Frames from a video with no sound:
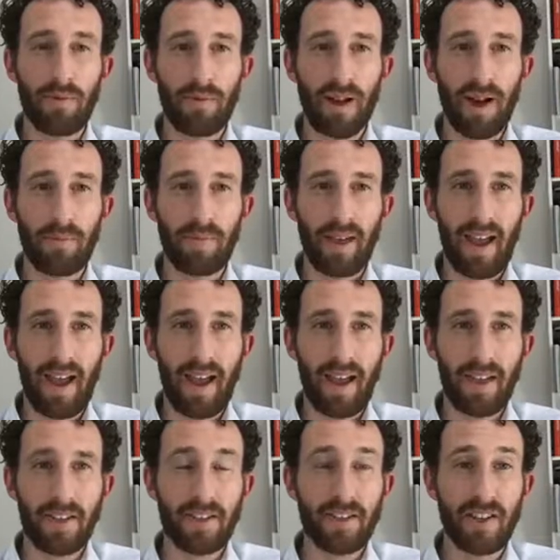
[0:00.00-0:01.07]
up a
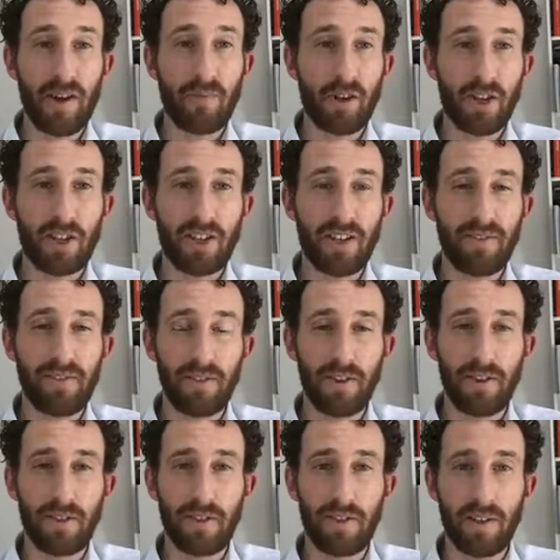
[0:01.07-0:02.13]
summary sheet for those
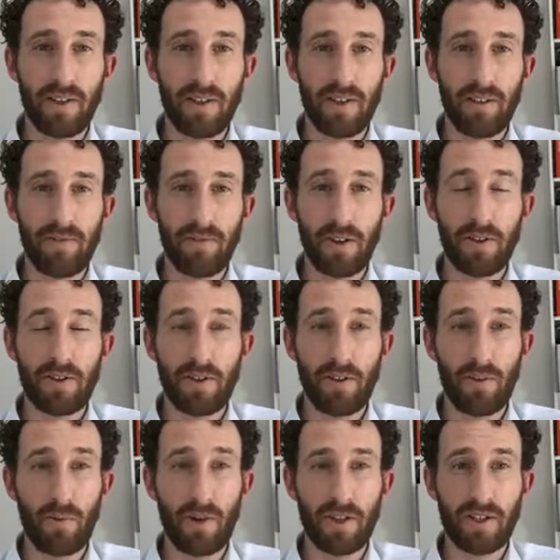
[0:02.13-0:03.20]
of you that
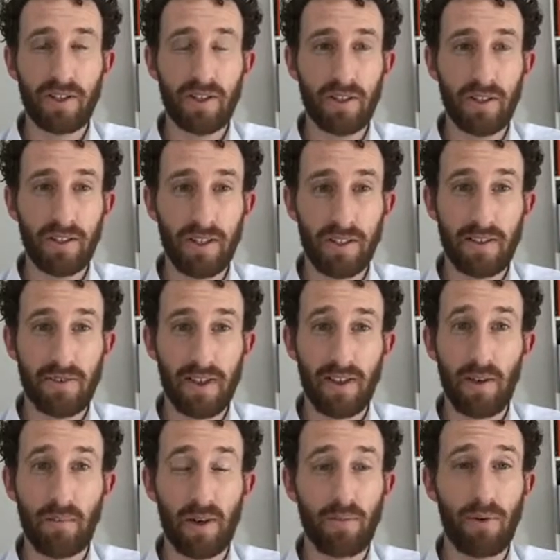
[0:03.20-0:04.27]
watch this event. I'm
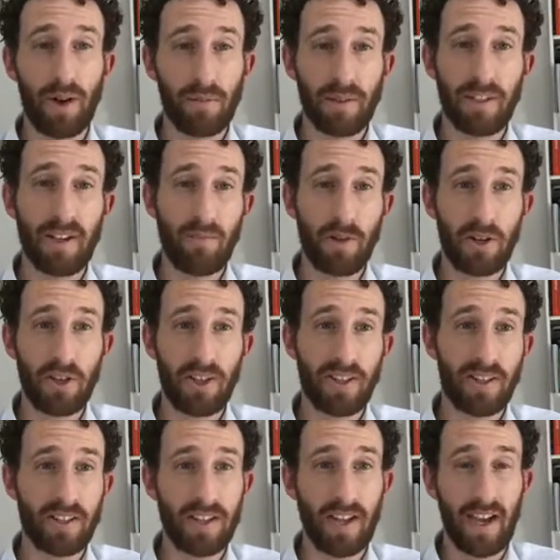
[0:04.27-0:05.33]
going to put up a summary sheet
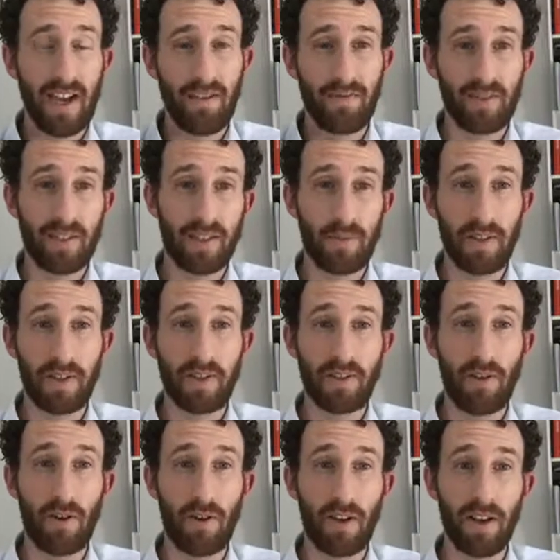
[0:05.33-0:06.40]
that's going to have some of this
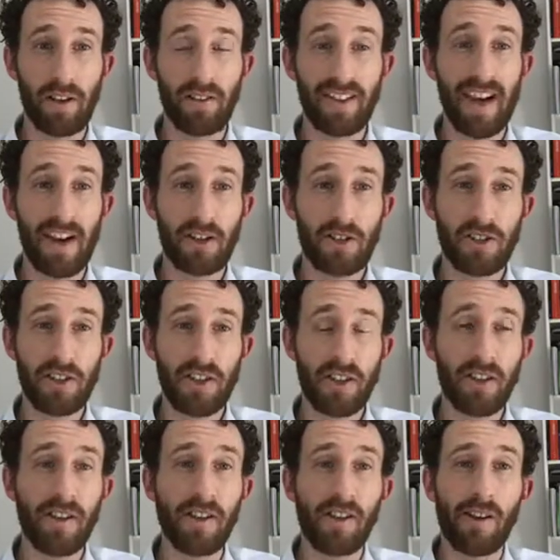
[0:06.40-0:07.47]
on a data sheet,
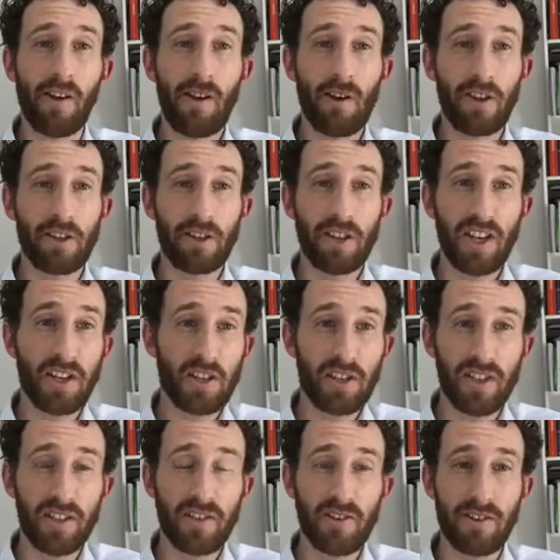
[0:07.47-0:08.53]
on a cheat
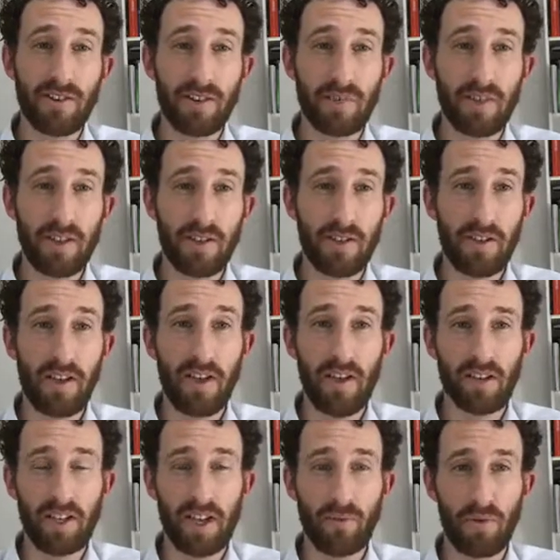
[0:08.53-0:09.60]
sheet, so to speak, so you
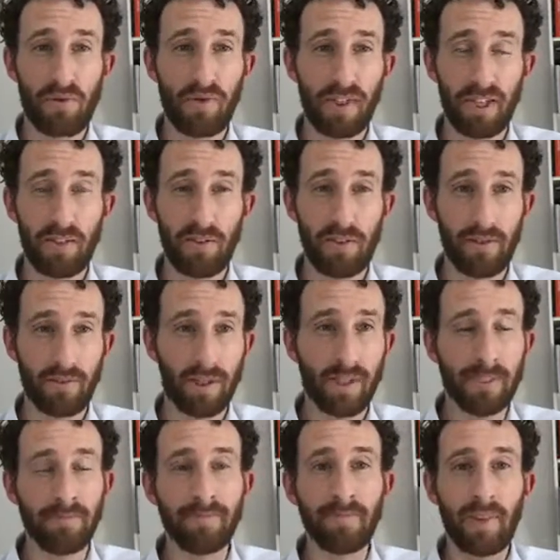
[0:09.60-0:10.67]
guys can reflect on it.
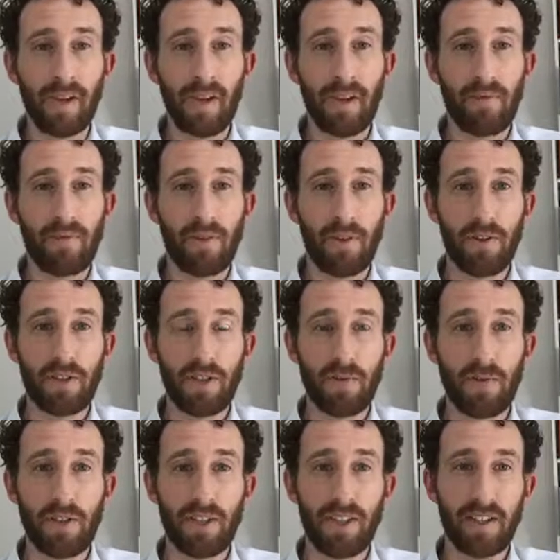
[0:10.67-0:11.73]
For those that are
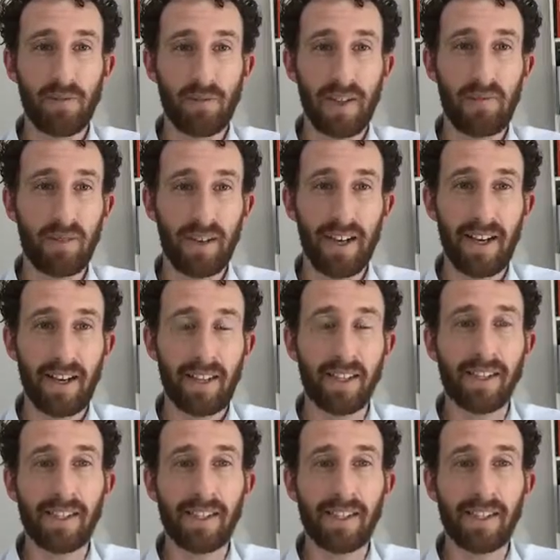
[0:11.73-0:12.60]
watching the replay,